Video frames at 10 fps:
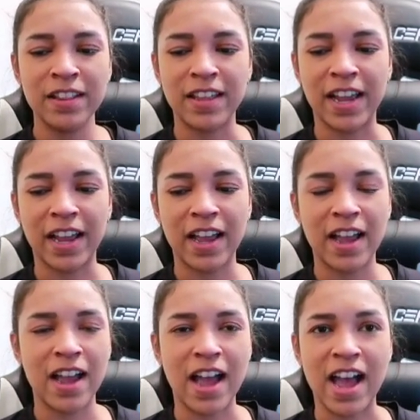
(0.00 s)
Like
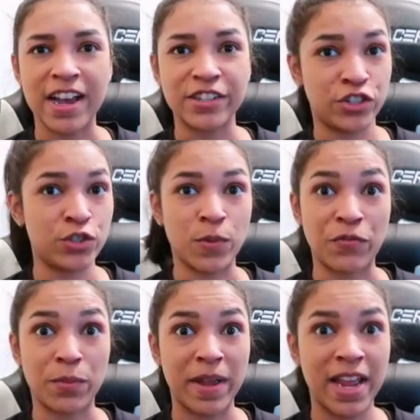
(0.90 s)
I just
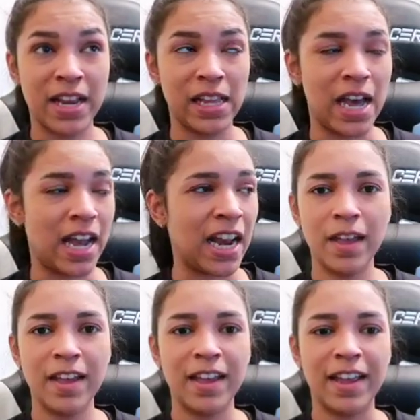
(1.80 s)
sweat from my head a lot,
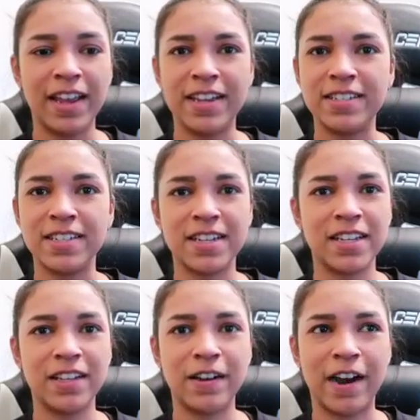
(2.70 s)
and
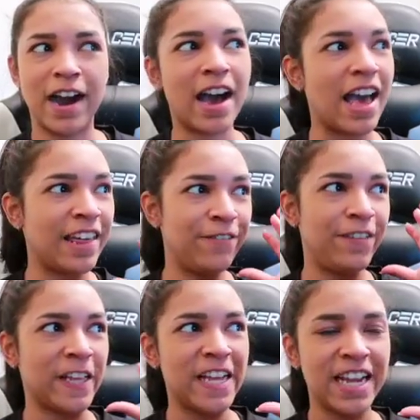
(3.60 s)
I
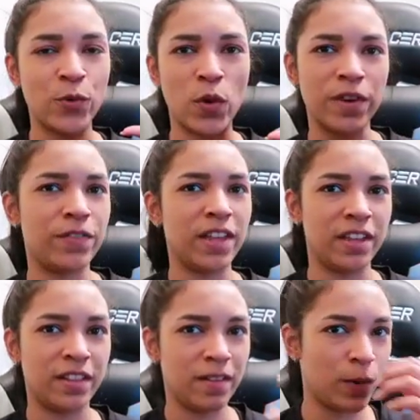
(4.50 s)
feel like one of
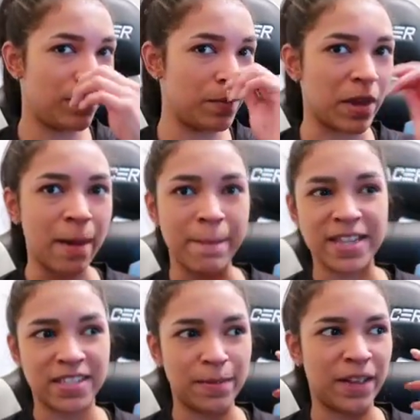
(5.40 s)
them got messed up.